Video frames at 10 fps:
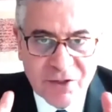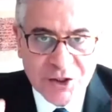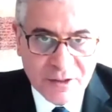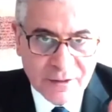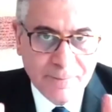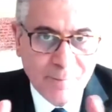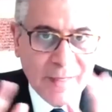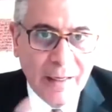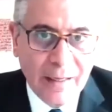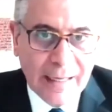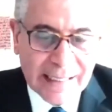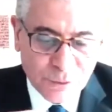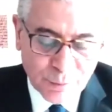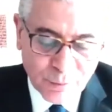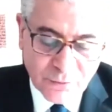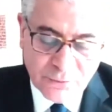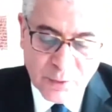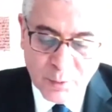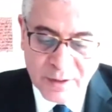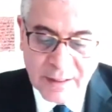vision as we move
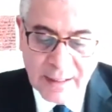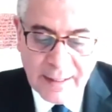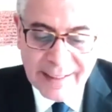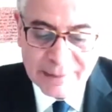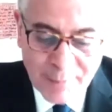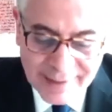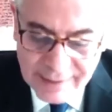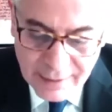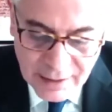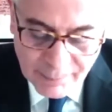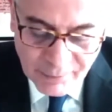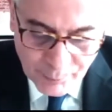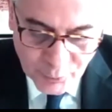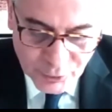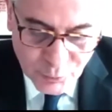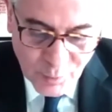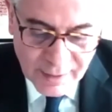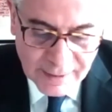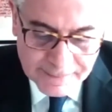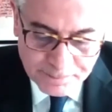forward. Let me make a couple of points.
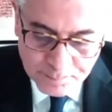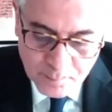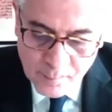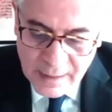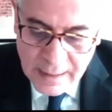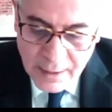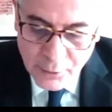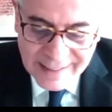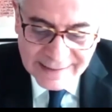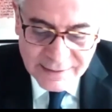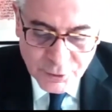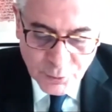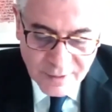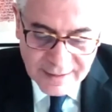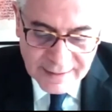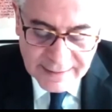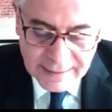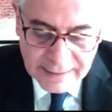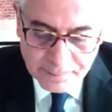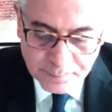One relates to
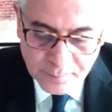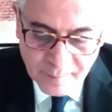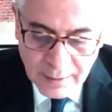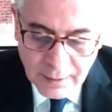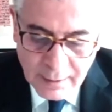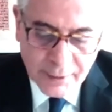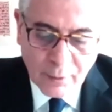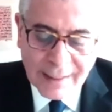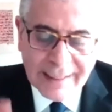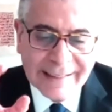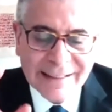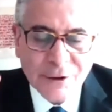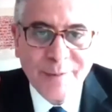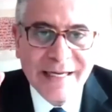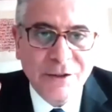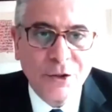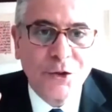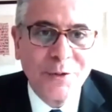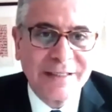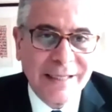the, I'd like to be as
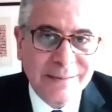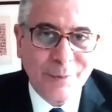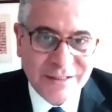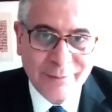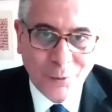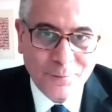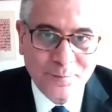concrete as possible.